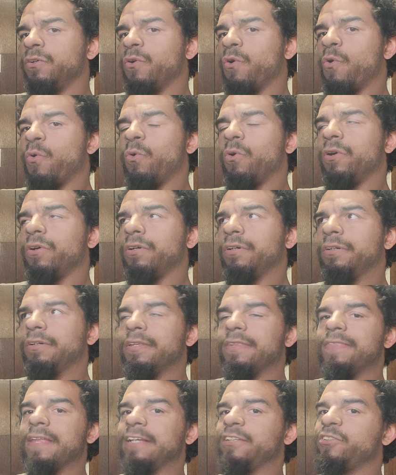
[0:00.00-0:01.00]
Or
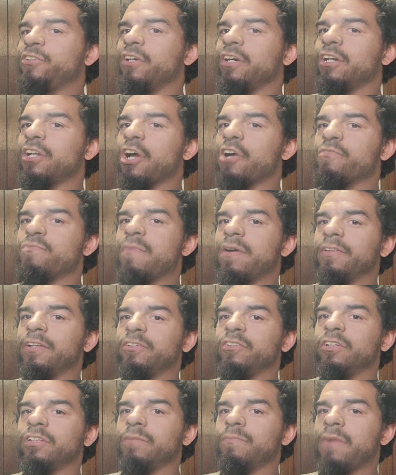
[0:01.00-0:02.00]
they took
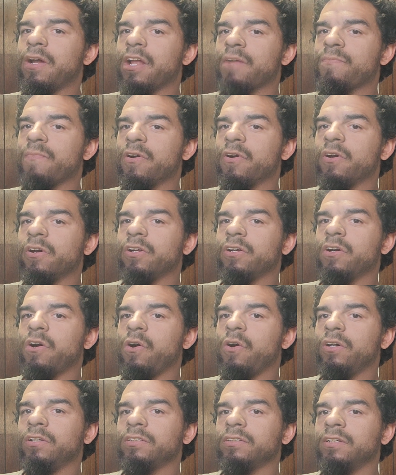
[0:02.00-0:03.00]
the money off my credit
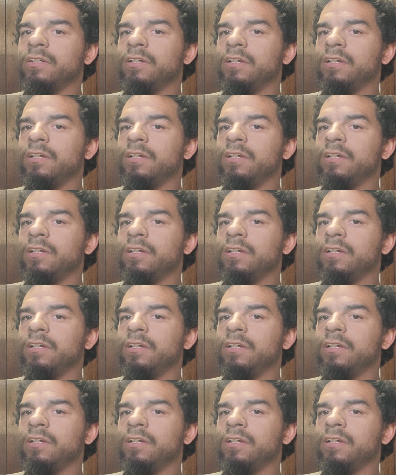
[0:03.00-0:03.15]
card,